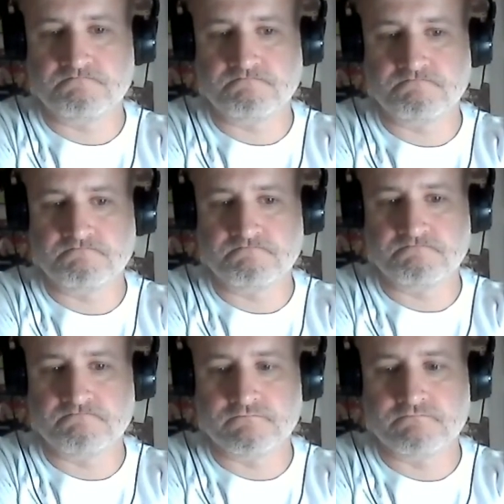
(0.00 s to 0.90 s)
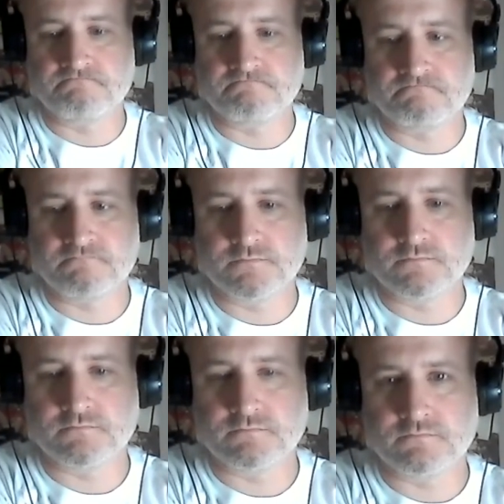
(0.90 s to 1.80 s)

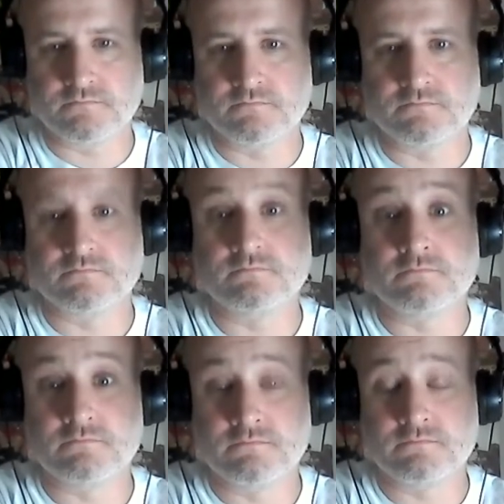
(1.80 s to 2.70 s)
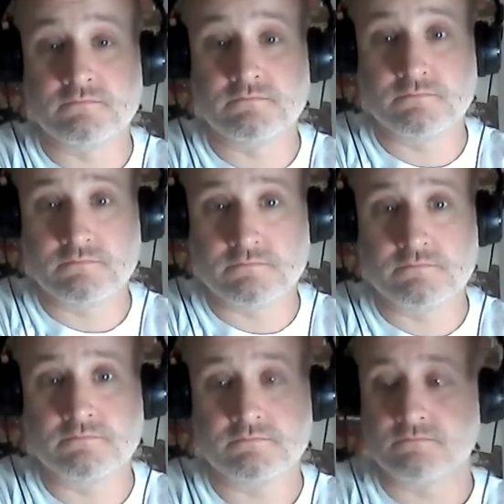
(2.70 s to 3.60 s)

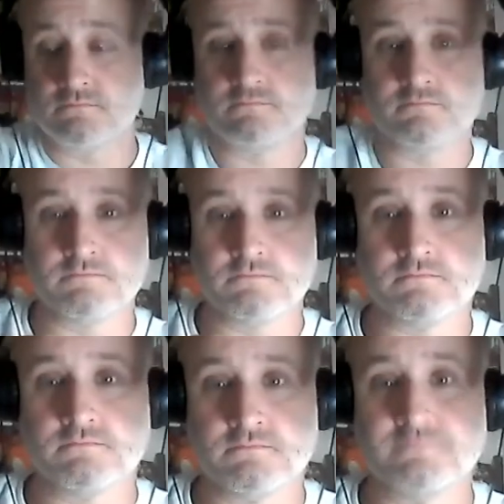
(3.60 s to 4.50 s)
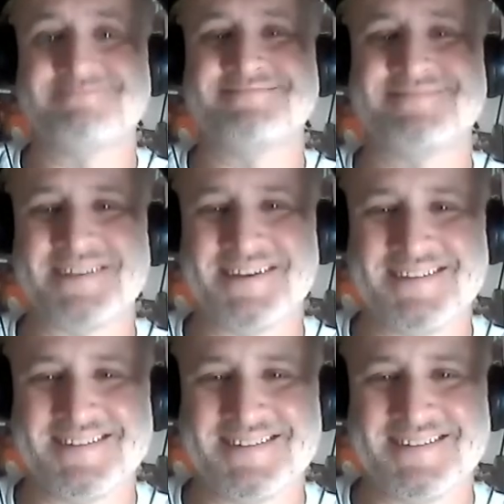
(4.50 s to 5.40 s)

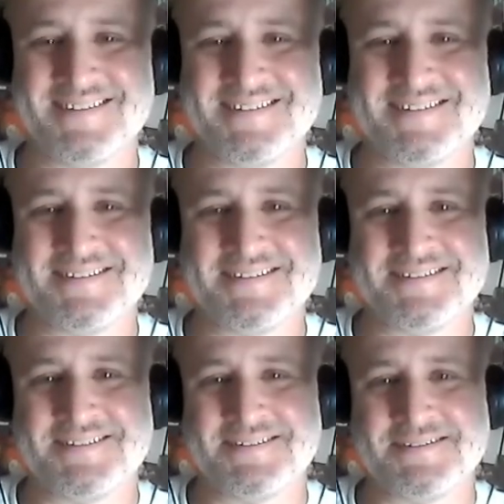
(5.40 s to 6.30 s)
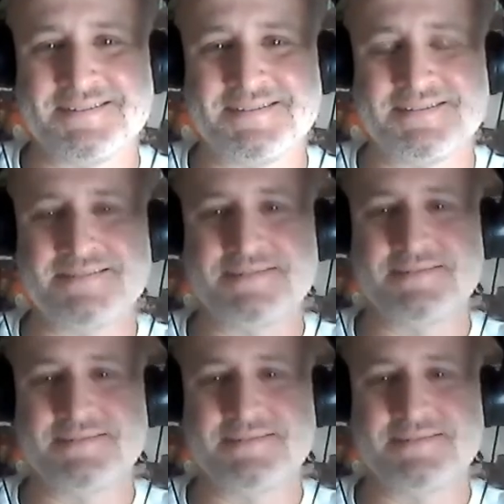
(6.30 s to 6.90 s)
[no speech]